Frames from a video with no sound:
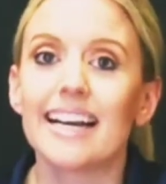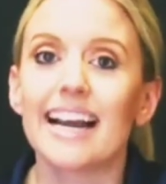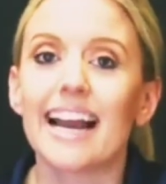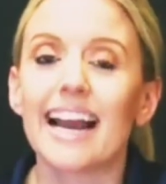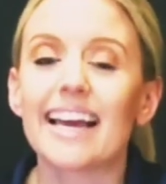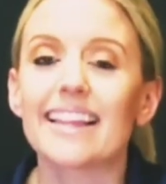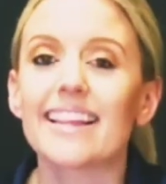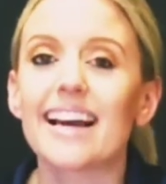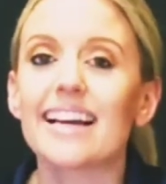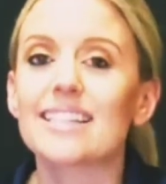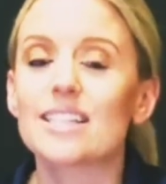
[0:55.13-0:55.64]

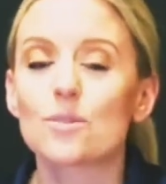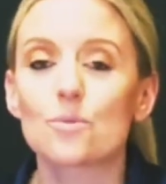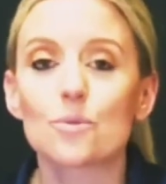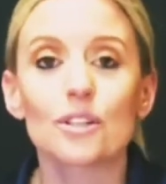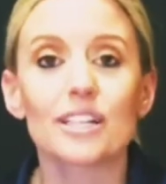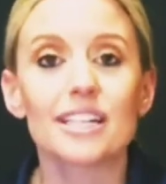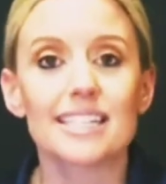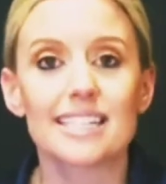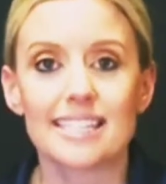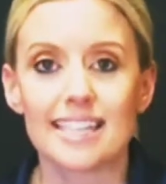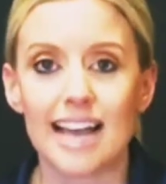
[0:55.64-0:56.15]
And that's
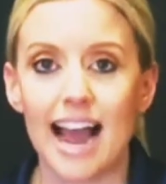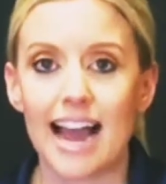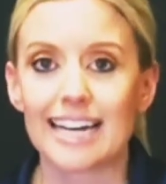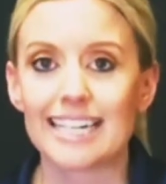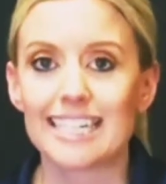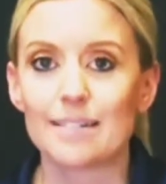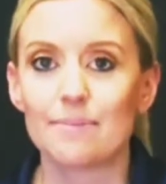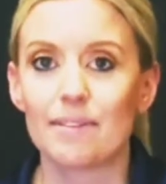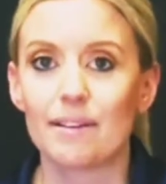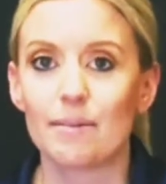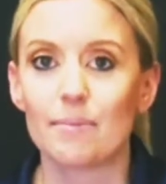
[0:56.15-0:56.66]
really sad
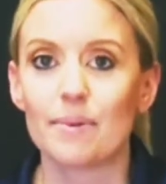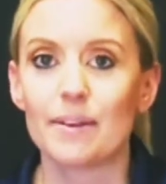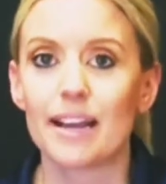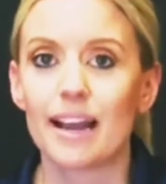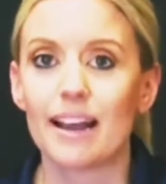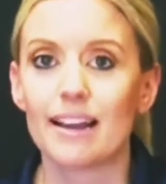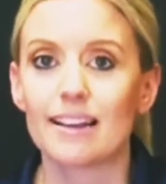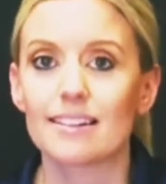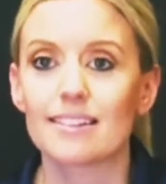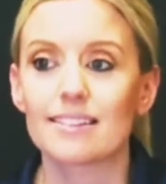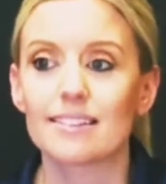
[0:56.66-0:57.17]
to me
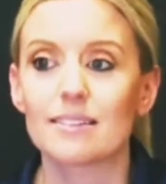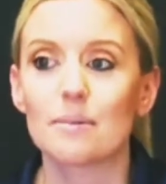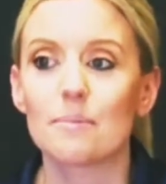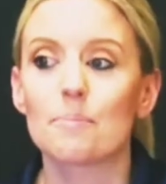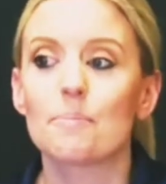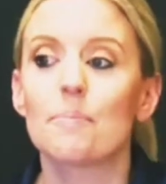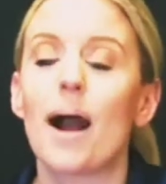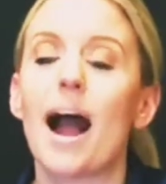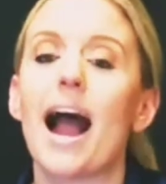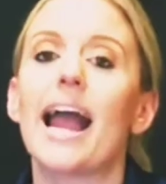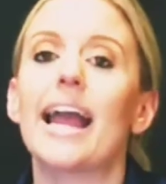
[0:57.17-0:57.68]
because
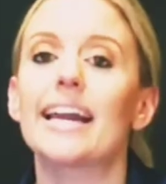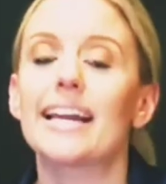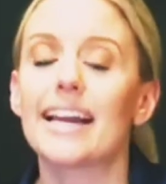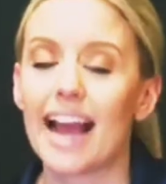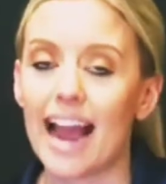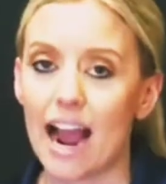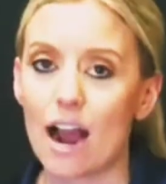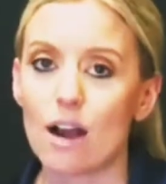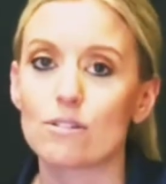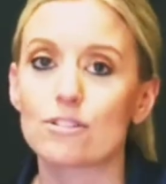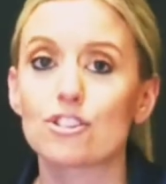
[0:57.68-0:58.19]
buying a
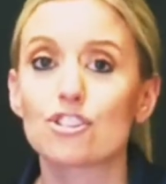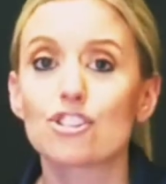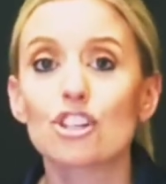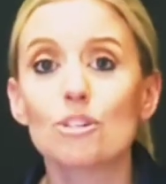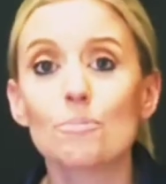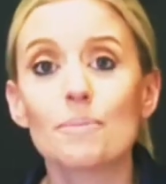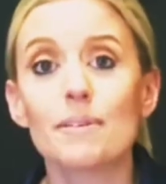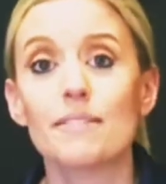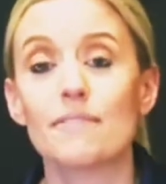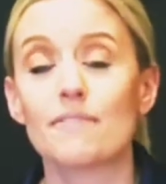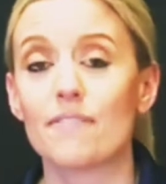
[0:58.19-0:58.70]
house
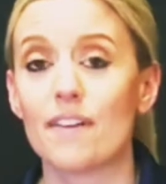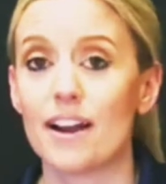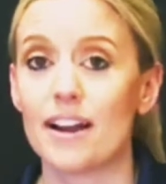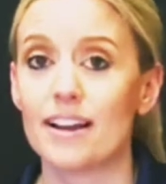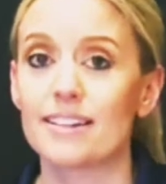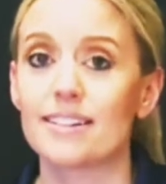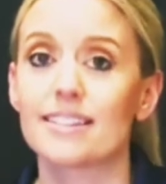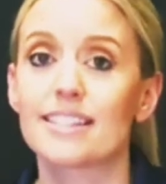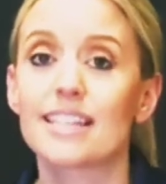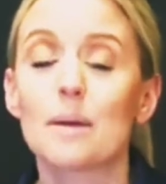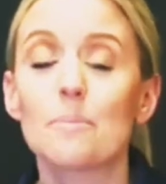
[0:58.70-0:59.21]
should be fun.
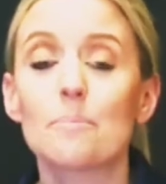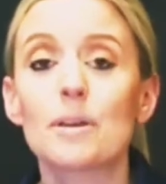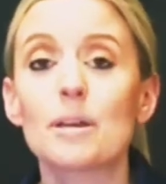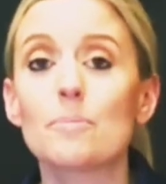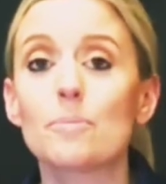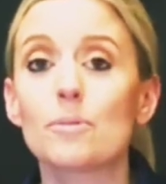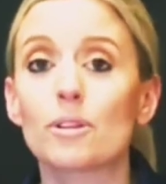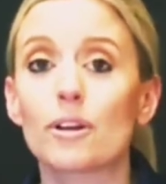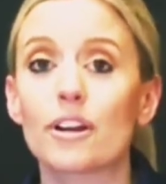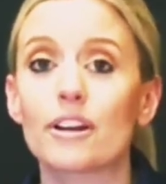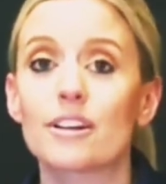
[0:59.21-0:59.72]
Some
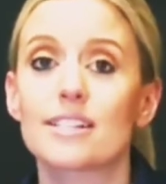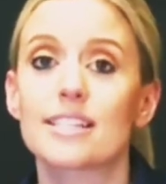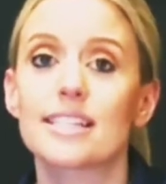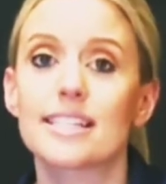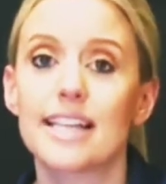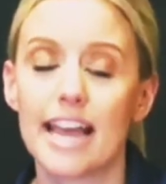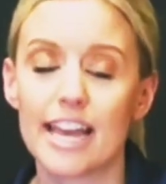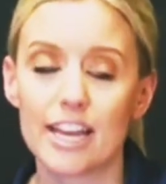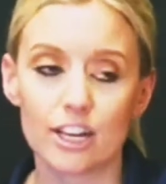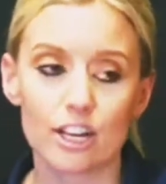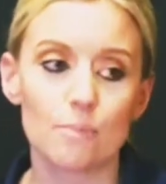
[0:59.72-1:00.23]
people are
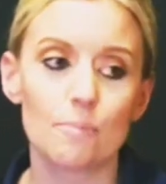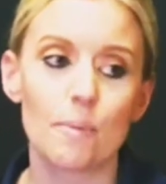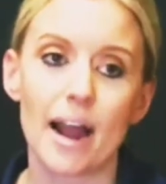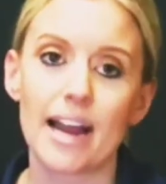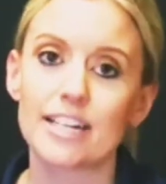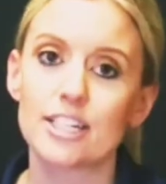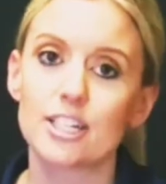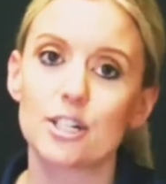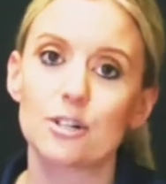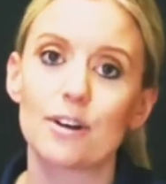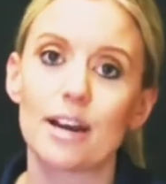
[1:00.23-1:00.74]
saying goodbye
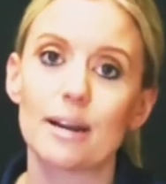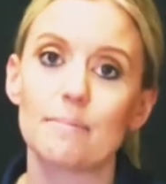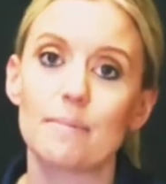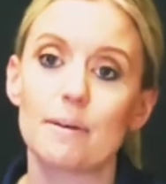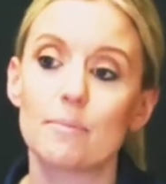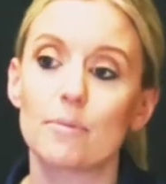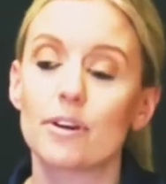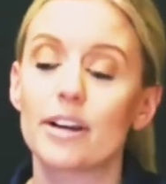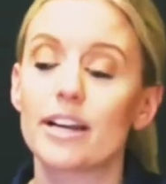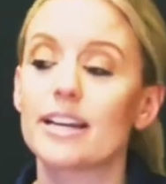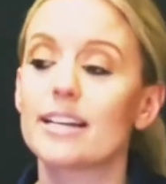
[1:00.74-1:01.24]
to great
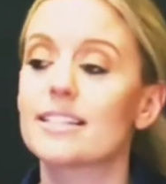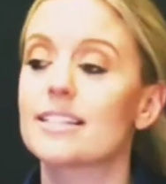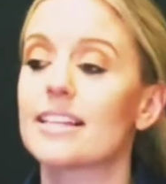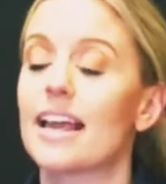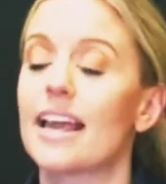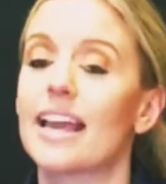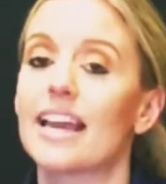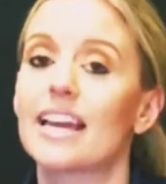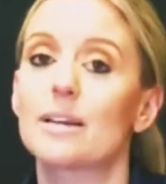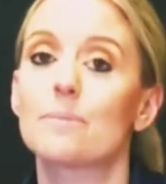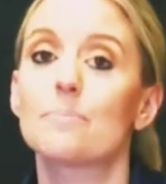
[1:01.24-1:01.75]
memories
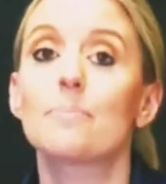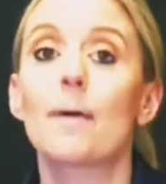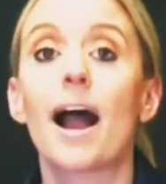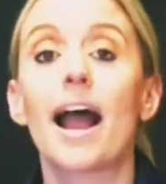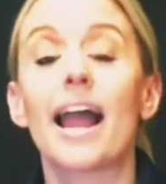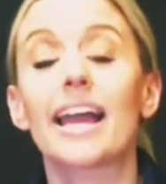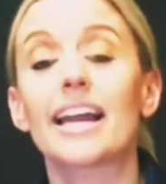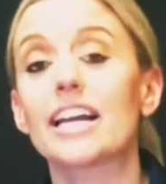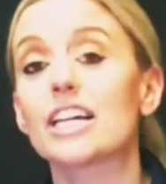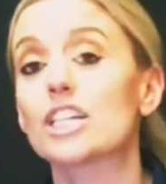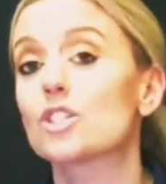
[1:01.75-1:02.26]
and
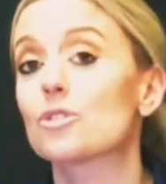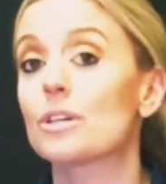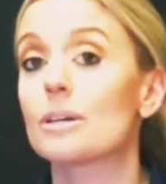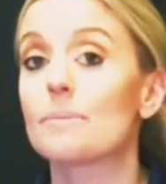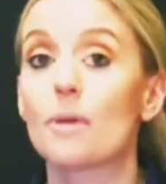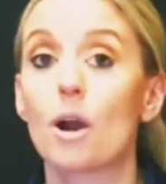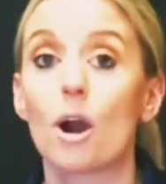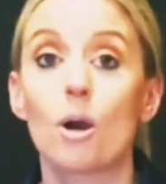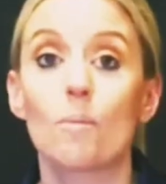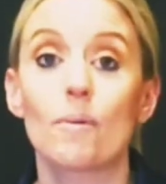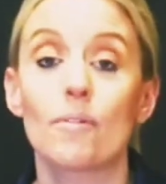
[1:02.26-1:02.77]
buying a dream
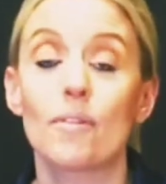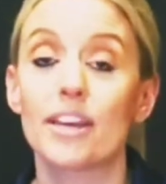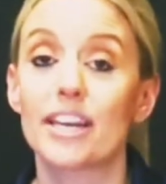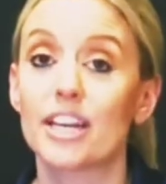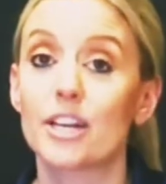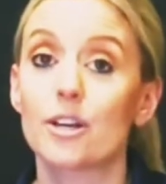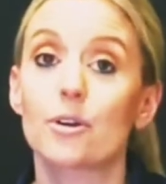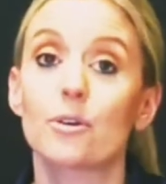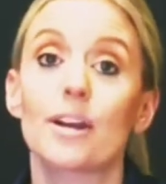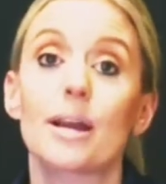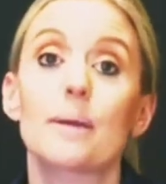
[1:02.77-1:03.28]
home that they
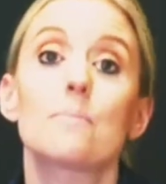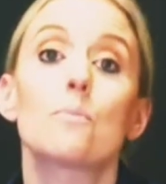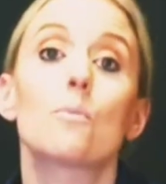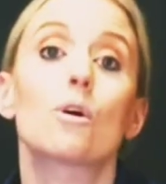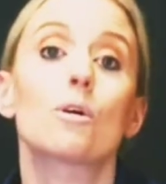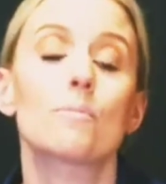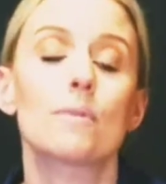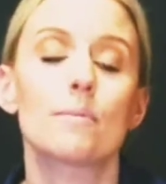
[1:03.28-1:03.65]
can create more